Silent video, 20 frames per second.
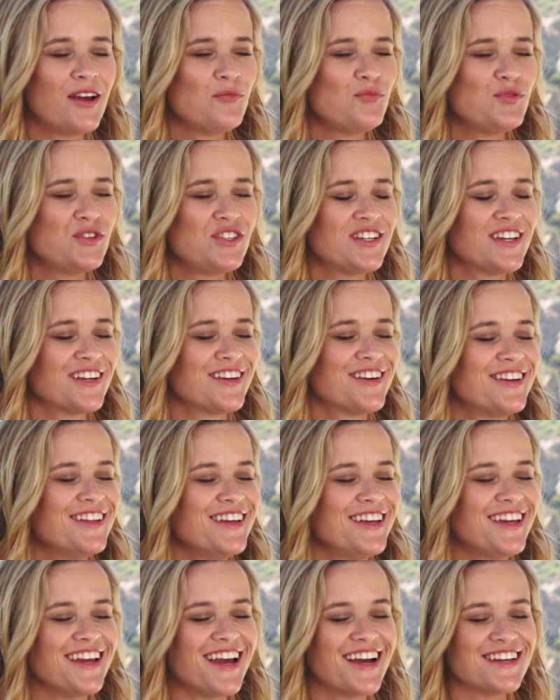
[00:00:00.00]

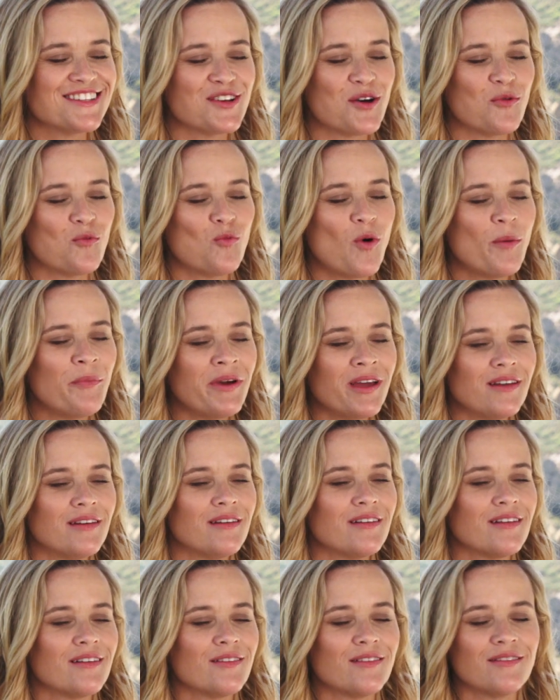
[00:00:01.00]
Particularly as a
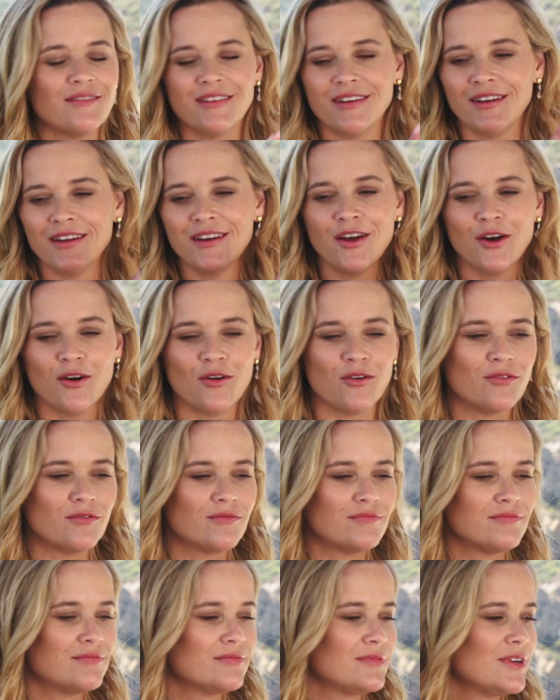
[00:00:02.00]
woman, you
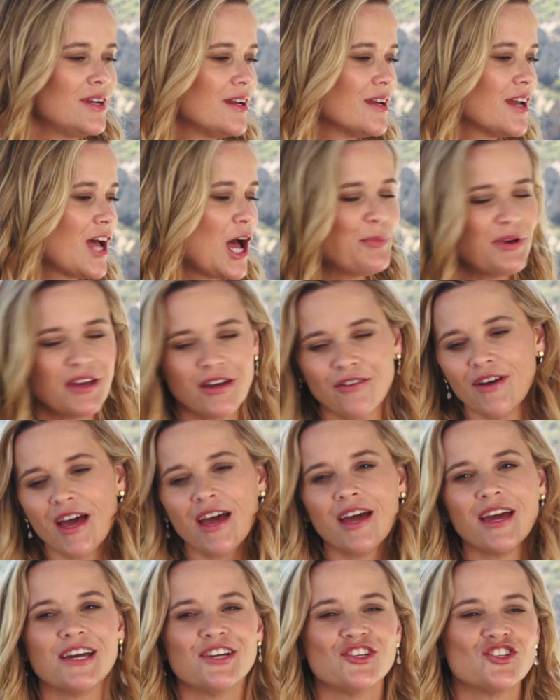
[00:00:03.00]
know, coming of
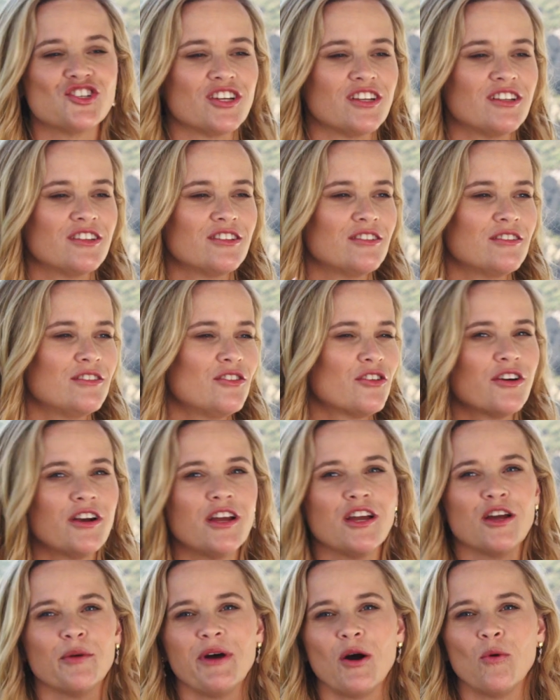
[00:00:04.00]
age and
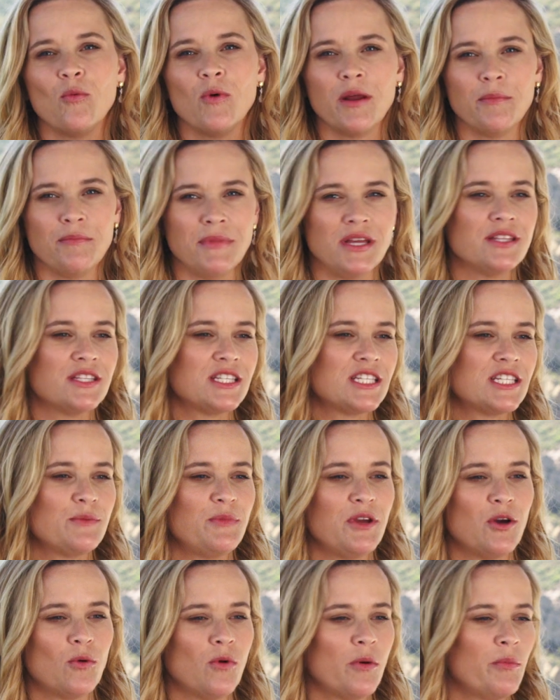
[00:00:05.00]
learning about what it means to
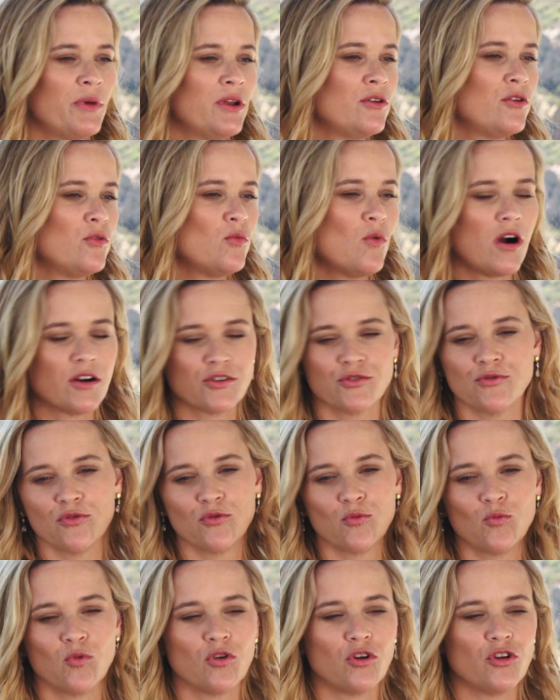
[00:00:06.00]
be a woman who walks through
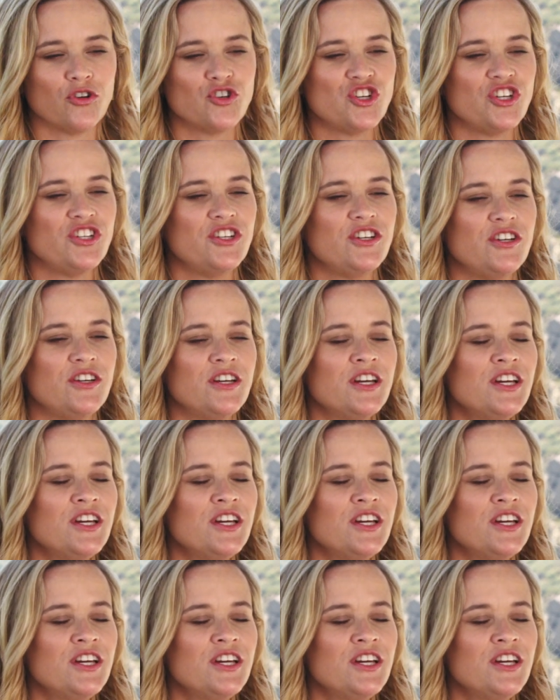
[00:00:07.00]
the world, she